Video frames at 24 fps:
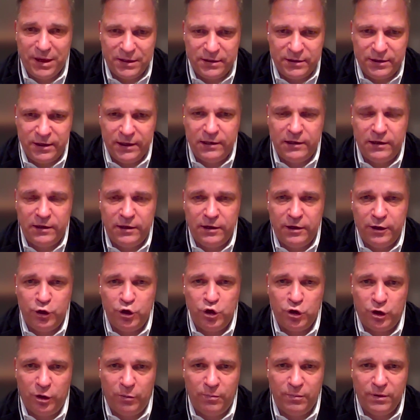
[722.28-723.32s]
particularly in
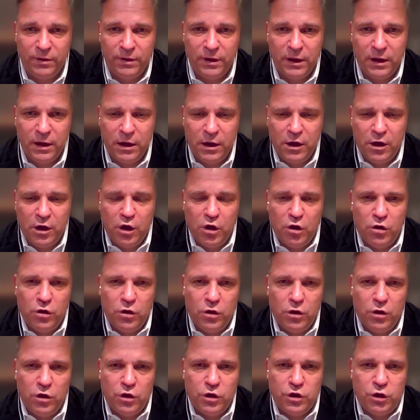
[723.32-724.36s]
Europe.
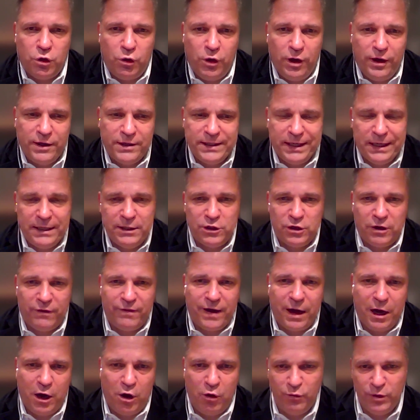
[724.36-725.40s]
So in the sense
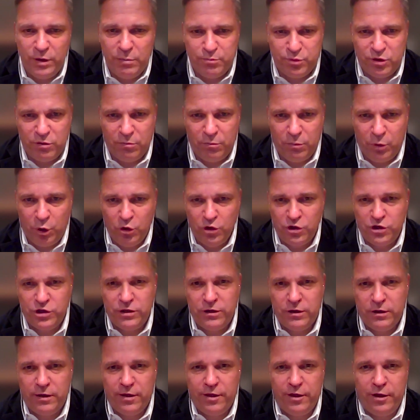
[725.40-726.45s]
of how we promote
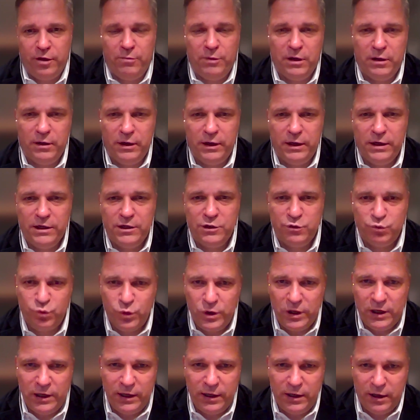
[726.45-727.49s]
geothermal is
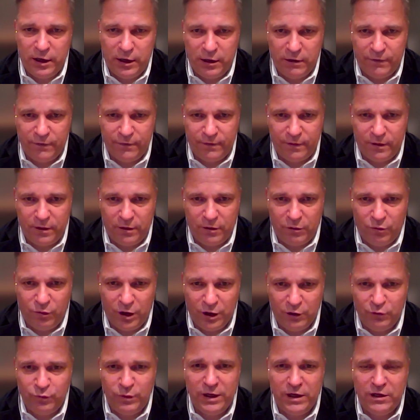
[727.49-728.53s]
really kind of
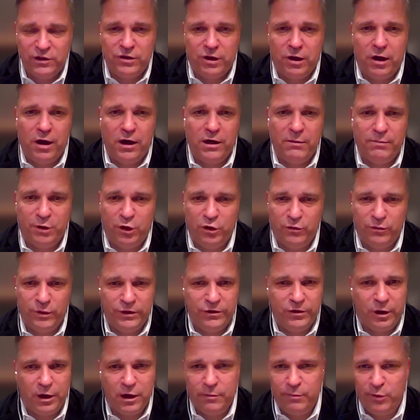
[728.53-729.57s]
what we talk about.
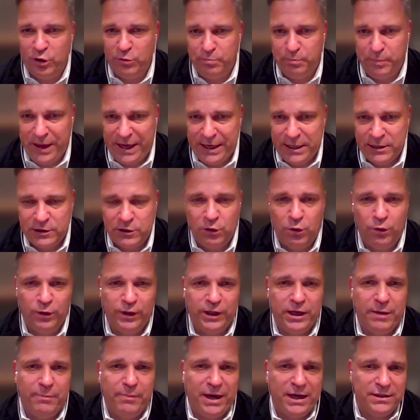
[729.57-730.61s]
We talk about
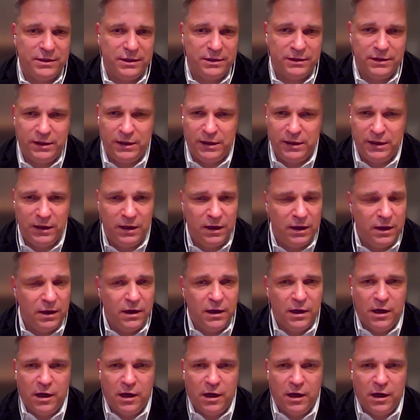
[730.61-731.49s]
baseload capacity,